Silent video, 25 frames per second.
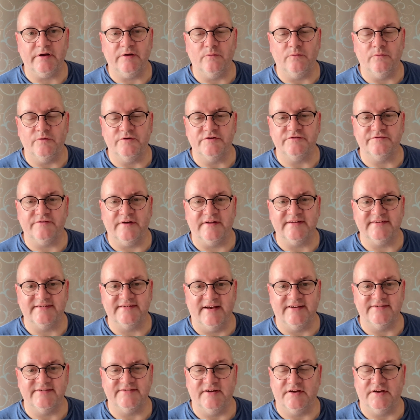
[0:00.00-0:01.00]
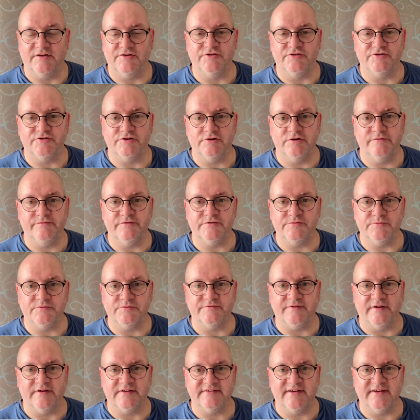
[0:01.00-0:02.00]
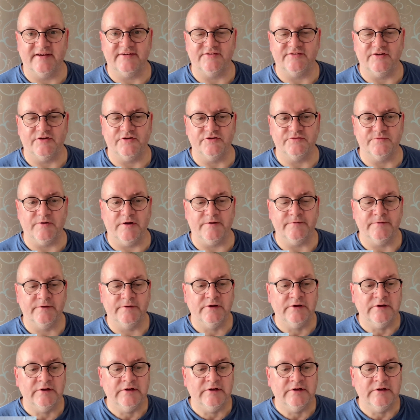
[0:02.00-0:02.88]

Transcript: was fantastic and the service was fantastic as well.